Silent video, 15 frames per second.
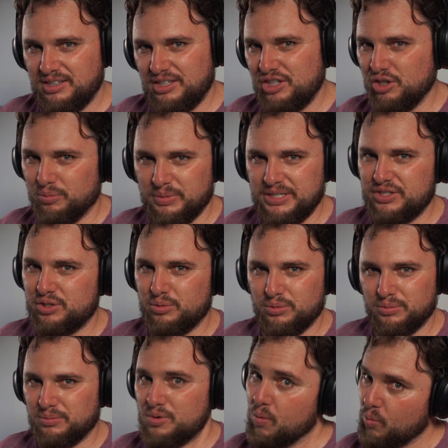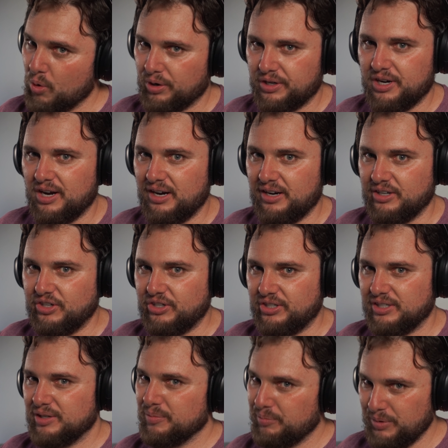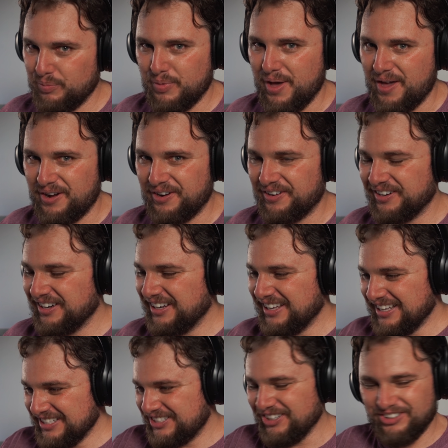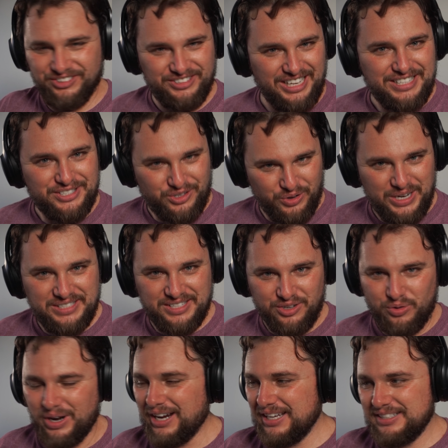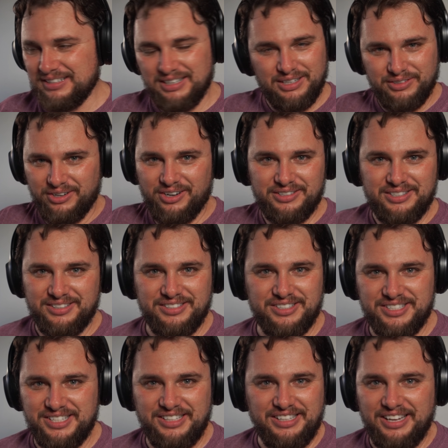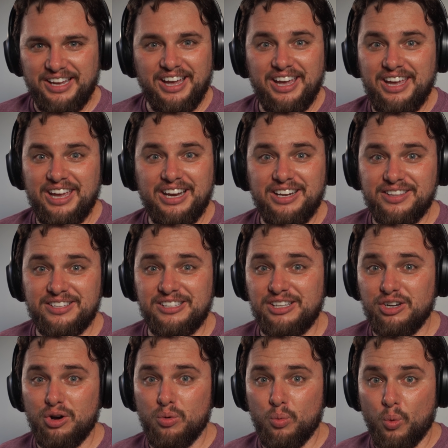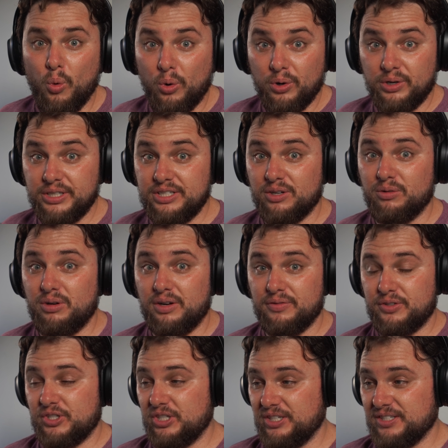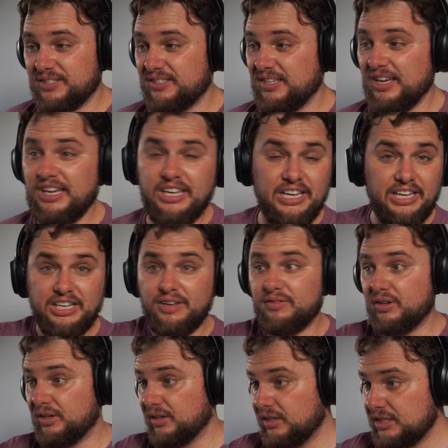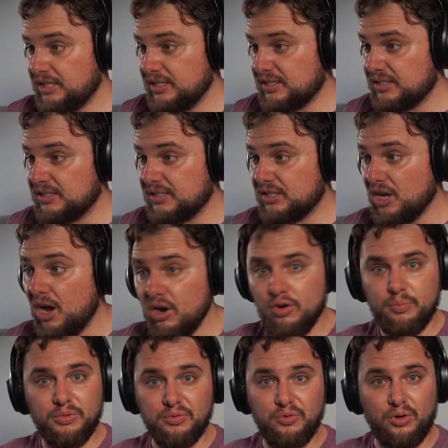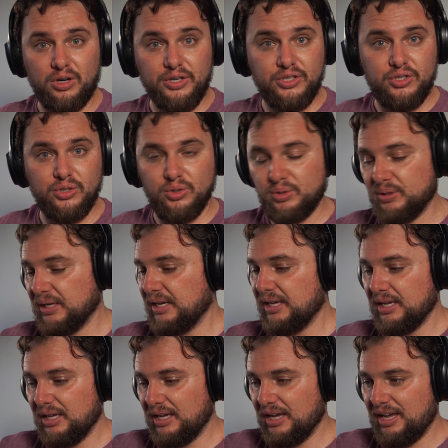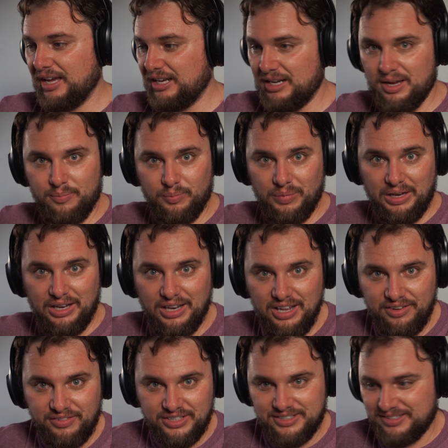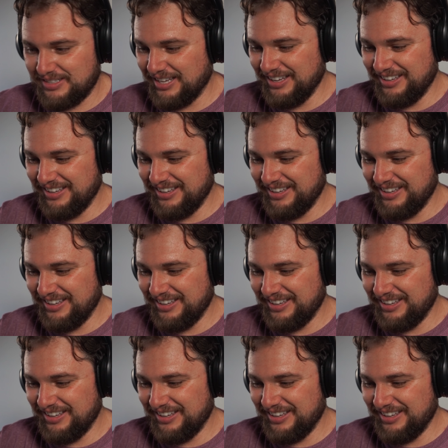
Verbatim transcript: you must work harder, be better. So that's crazy, right? I'm not understanding any single word of what she's saying. I never heard this song before too, and I love it.